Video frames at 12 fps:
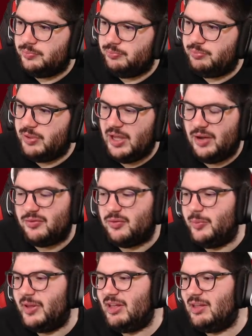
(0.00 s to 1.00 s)
but yeah, for
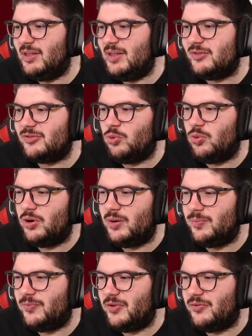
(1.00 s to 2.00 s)
me, is
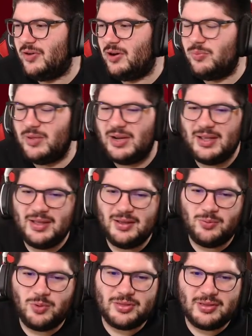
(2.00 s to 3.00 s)
Ward for Veltman a hit,
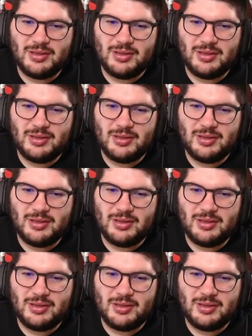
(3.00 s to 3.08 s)
worth the